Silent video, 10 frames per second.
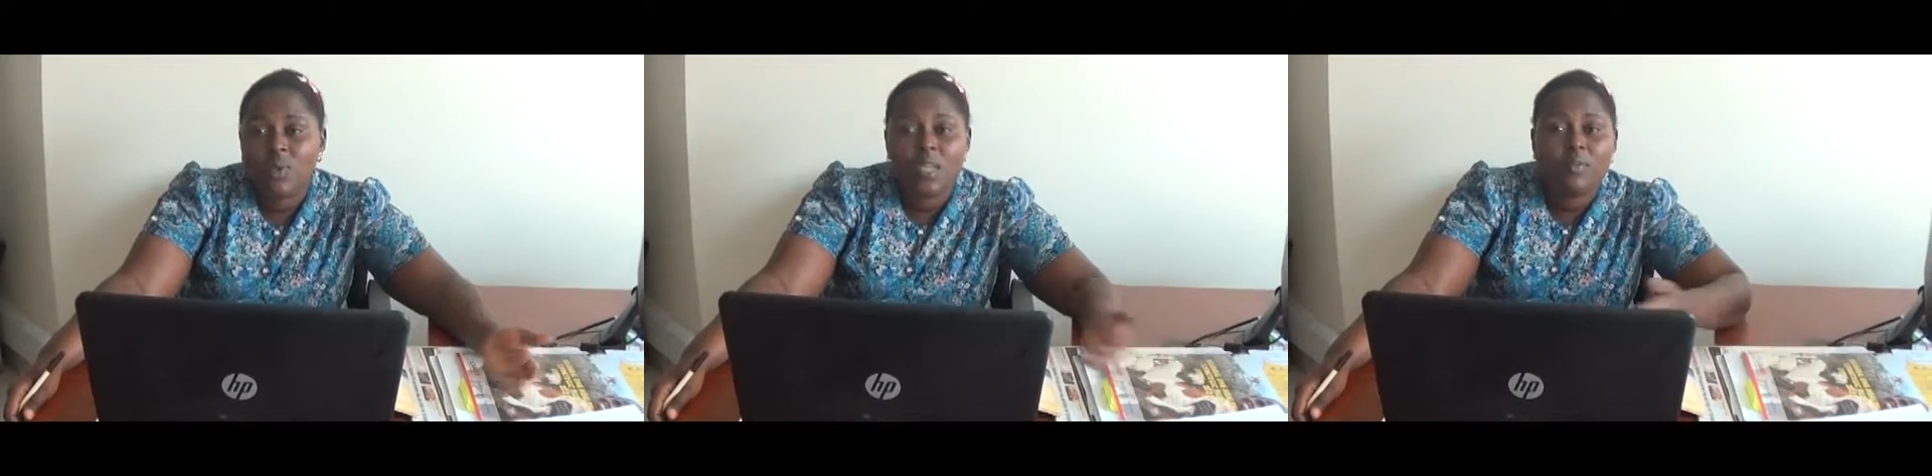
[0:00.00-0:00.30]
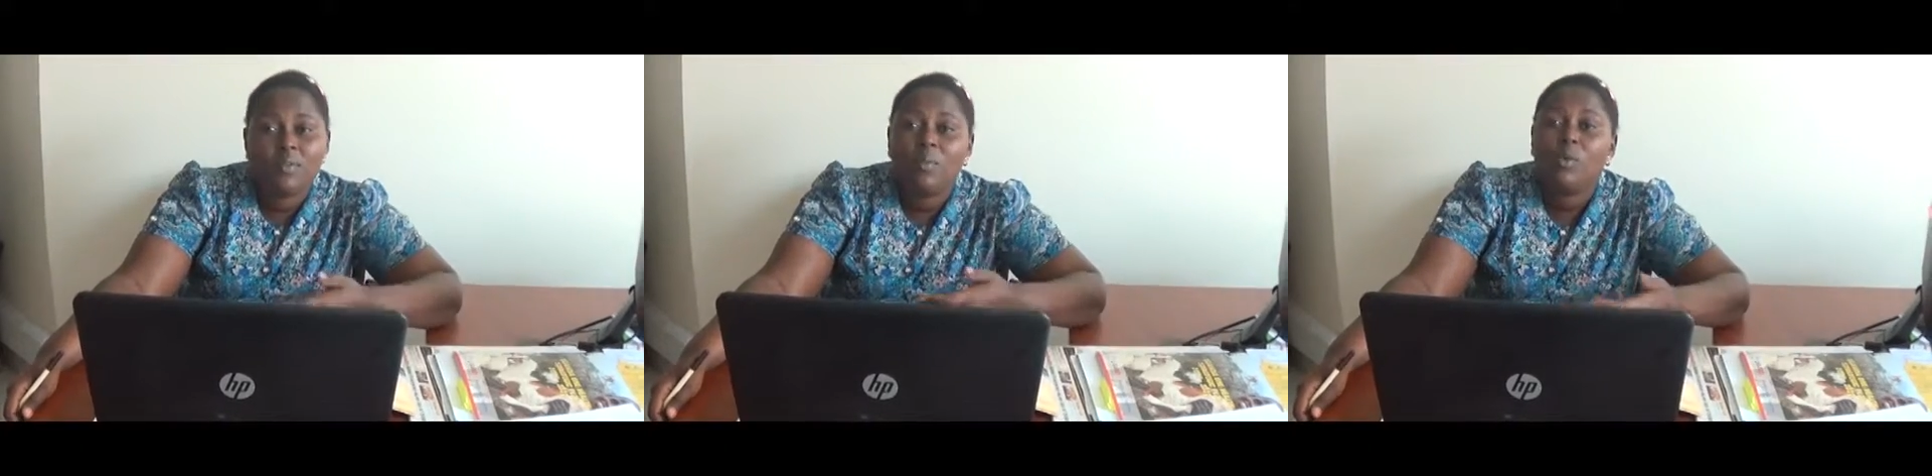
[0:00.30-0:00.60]
we
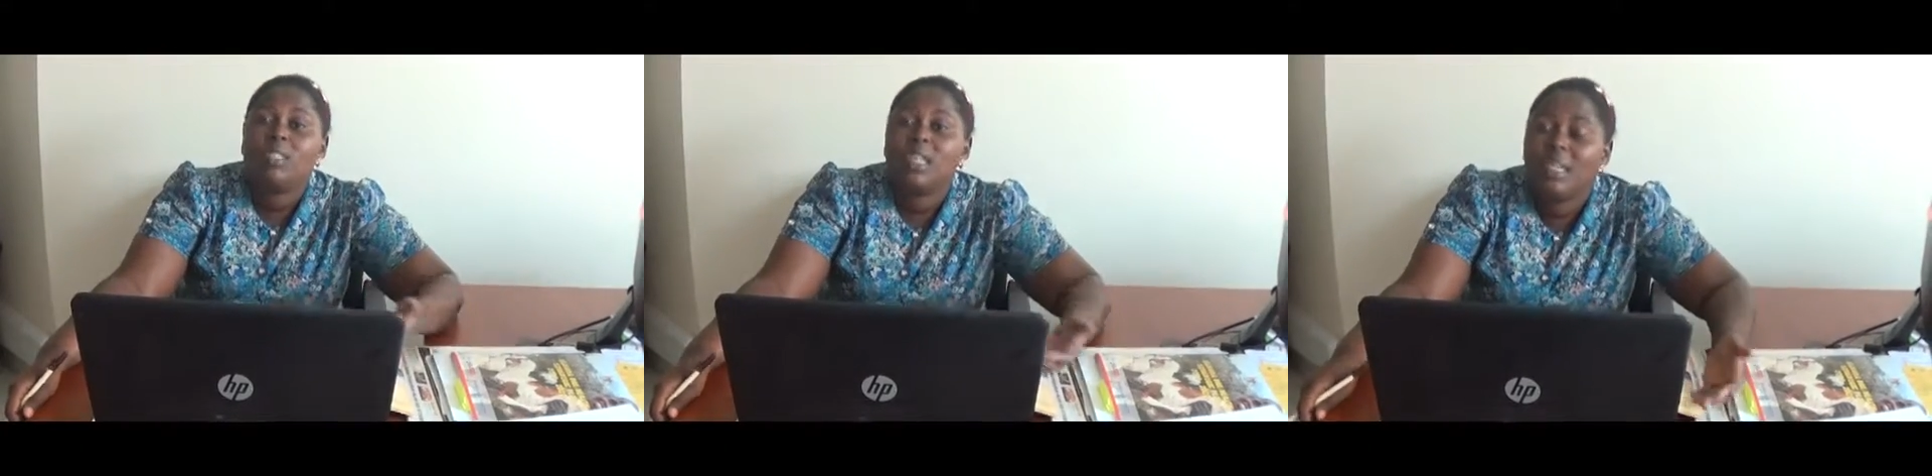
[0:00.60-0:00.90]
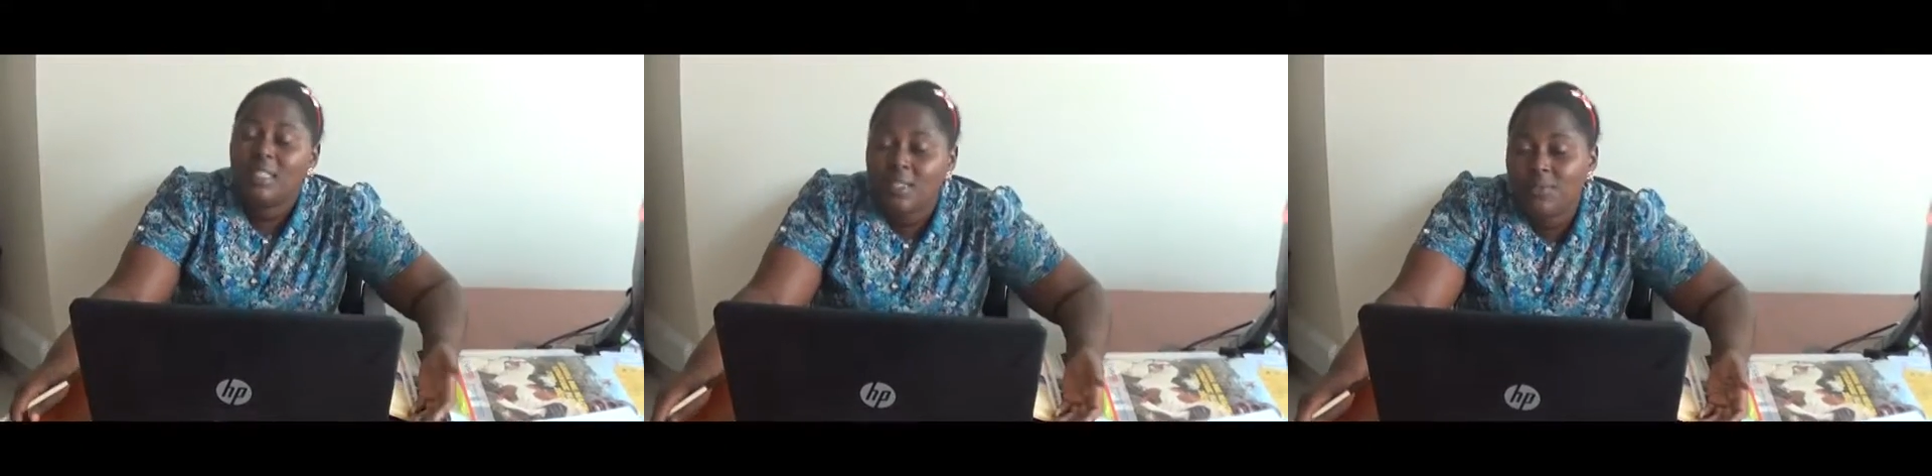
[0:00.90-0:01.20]
give them
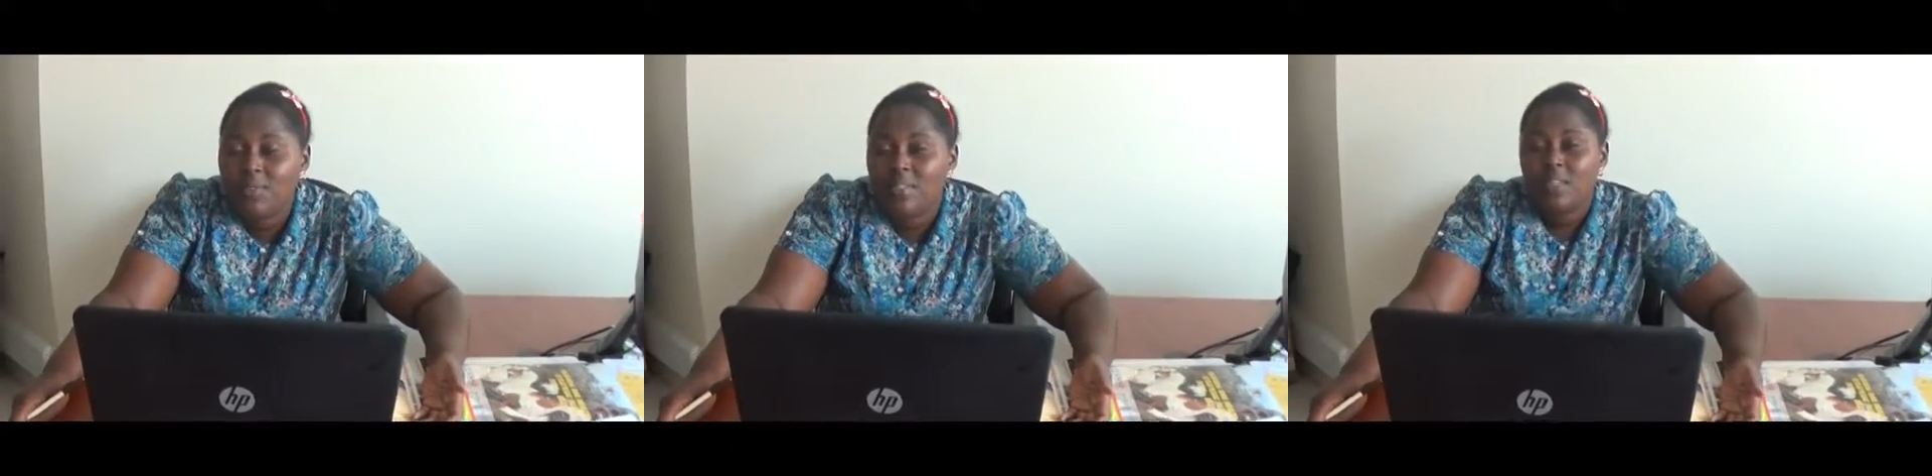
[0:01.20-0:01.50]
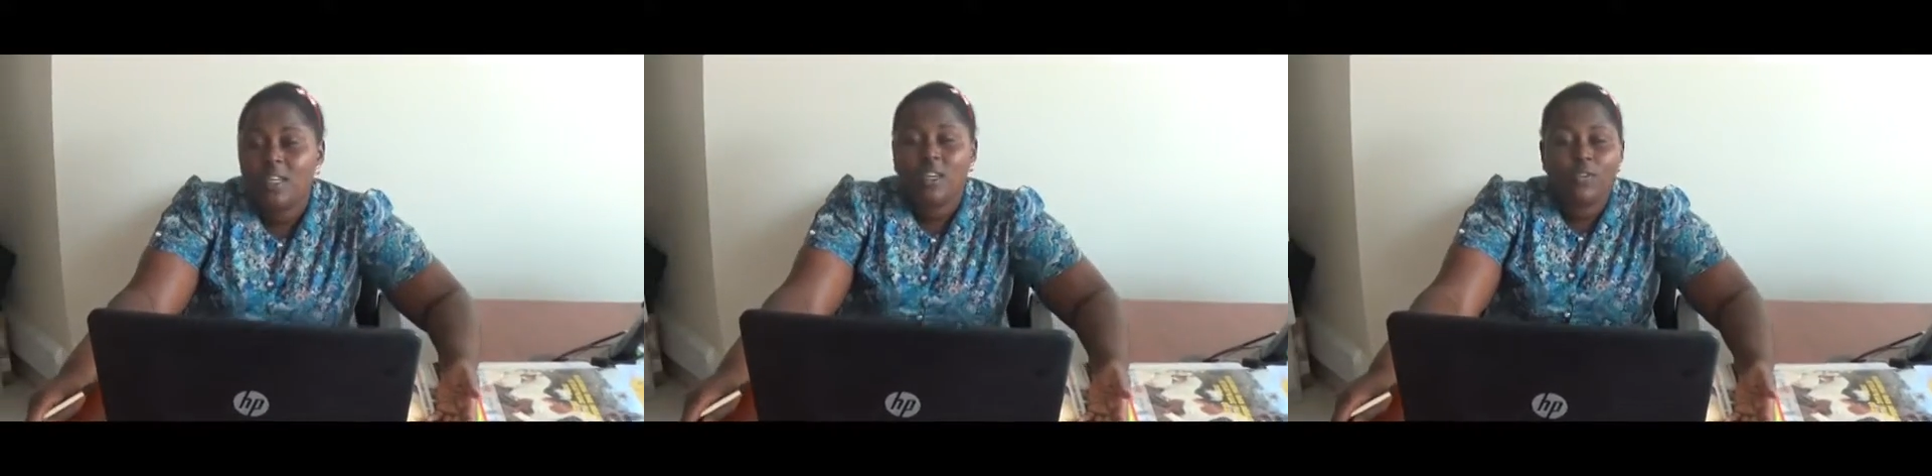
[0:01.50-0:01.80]
alternatives.